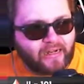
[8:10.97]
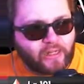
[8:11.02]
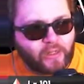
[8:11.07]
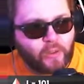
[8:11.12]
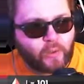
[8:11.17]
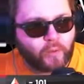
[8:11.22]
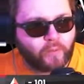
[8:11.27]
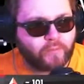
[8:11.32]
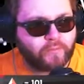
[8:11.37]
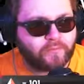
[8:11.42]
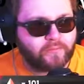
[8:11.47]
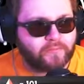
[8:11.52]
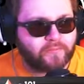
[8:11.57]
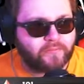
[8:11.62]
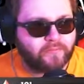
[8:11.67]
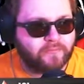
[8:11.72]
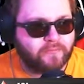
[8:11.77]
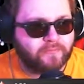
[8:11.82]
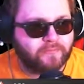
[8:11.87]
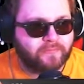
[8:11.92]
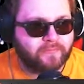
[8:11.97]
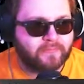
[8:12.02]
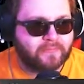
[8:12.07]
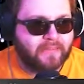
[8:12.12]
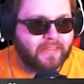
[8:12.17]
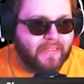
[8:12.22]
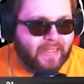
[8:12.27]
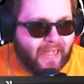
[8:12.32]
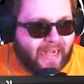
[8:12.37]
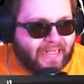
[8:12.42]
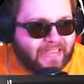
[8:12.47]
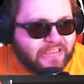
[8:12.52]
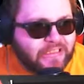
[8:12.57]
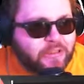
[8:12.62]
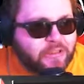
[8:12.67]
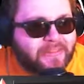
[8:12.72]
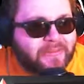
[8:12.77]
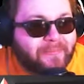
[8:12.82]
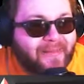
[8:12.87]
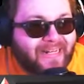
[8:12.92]
Hello.
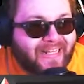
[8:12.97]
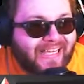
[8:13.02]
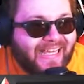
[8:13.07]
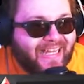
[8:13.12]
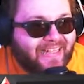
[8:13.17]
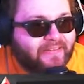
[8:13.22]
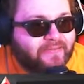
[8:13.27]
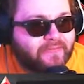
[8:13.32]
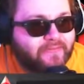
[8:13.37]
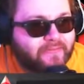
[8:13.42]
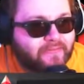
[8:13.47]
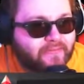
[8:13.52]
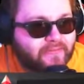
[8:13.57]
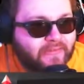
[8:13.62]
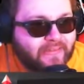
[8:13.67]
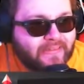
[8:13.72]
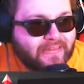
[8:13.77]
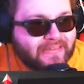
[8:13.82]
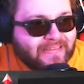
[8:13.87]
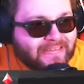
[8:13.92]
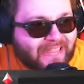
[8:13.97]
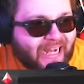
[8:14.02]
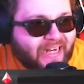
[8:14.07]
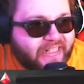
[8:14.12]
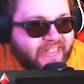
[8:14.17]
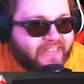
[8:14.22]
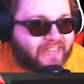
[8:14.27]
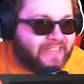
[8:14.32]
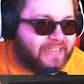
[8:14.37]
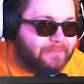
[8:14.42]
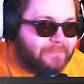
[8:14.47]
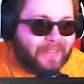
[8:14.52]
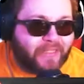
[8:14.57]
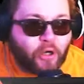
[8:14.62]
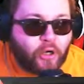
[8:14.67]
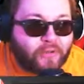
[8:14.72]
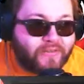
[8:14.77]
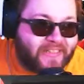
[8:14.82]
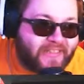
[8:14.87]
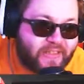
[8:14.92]
I knew he'd mean again. How do you think
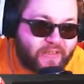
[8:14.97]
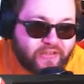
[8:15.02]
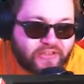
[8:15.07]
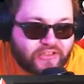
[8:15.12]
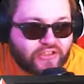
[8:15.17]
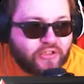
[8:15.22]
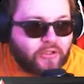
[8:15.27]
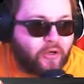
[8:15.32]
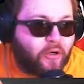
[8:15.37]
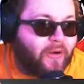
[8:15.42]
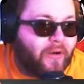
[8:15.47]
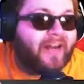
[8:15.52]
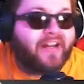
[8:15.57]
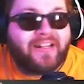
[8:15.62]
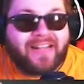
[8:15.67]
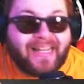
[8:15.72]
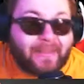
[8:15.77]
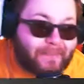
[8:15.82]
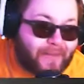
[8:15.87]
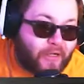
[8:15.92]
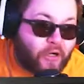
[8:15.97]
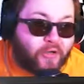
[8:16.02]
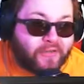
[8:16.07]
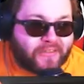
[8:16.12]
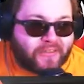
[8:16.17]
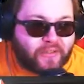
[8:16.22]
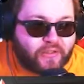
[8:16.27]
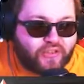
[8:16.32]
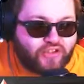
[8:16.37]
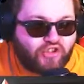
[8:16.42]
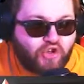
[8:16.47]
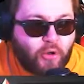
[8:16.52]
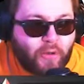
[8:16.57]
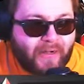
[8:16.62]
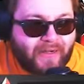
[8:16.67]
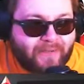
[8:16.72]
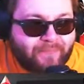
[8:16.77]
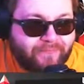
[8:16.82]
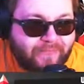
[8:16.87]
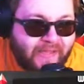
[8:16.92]
my cozy little store? Or how do you like my cozy little
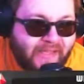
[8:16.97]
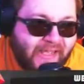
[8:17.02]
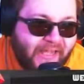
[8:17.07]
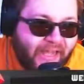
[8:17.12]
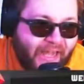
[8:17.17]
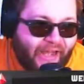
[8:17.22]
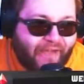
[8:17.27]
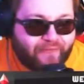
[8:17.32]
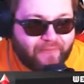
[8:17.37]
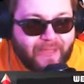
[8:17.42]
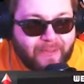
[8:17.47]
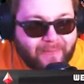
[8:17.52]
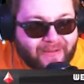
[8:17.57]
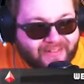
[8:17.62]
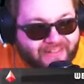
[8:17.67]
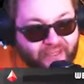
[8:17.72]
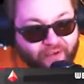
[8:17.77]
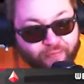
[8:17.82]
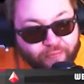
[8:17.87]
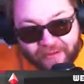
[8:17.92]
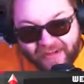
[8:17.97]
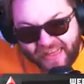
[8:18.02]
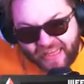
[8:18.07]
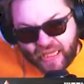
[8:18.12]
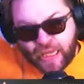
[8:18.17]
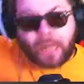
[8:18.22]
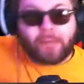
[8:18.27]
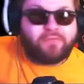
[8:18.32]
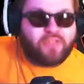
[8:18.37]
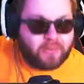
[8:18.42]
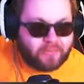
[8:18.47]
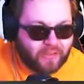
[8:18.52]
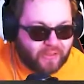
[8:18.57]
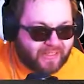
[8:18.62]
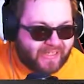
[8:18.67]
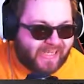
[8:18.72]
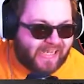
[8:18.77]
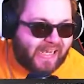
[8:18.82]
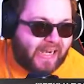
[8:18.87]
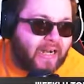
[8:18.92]
store? I've made myself pretty
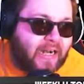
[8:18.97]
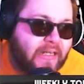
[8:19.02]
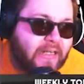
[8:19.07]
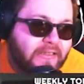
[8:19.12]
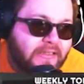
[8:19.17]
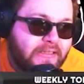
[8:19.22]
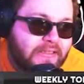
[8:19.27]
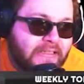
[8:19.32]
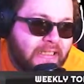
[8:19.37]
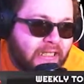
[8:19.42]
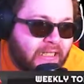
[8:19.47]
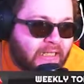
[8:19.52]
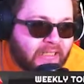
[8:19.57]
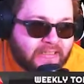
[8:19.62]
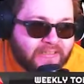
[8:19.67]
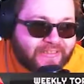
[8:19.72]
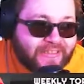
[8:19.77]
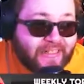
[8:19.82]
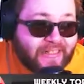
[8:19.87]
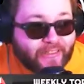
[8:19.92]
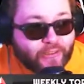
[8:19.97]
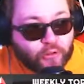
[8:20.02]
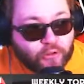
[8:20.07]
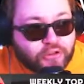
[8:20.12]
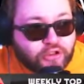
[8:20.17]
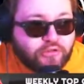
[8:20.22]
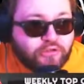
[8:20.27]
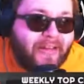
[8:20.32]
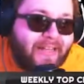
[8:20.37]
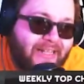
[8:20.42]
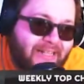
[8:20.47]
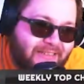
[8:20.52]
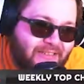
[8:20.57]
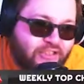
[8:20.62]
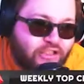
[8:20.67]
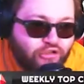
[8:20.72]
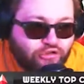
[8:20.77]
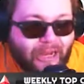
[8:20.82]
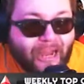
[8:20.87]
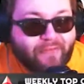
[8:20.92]
comfortable here, selling old
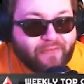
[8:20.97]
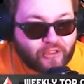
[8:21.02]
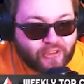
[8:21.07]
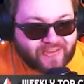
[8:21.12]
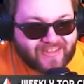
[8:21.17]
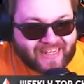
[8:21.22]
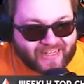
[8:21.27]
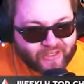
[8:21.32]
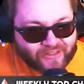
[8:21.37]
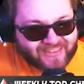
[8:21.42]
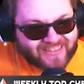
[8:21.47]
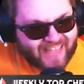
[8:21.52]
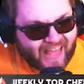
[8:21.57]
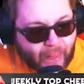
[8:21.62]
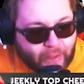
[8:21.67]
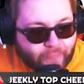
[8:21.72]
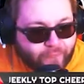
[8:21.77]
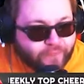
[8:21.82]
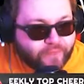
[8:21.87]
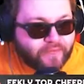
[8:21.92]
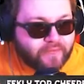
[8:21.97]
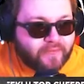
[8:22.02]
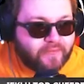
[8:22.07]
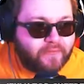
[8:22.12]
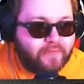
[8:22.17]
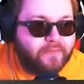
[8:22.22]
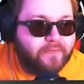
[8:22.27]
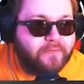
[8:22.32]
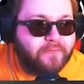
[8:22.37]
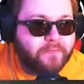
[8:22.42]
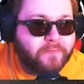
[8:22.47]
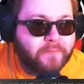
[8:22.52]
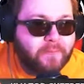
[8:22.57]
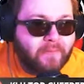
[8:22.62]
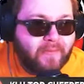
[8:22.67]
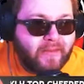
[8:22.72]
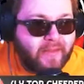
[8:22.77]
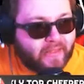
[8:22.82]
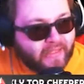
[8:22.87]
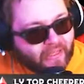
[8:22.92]
trinkets to travelers like yourself.
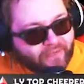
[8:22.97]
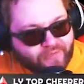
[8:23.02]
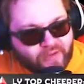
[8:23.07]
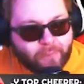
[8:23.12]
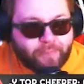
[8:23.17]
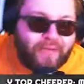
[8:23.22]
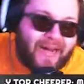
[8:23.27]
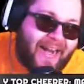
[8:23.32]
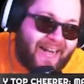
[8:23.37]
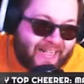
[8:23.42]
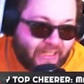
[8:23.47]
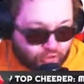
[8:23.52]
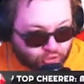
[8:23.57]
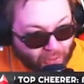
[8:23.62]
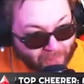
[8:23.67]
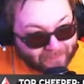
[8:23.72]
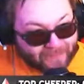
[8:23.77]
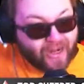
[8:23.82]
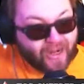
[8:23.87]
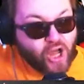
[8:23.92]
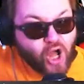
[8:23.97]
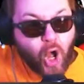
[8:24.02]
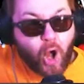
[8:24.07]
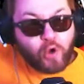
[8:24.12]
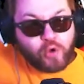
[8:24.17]
If you're planning a trip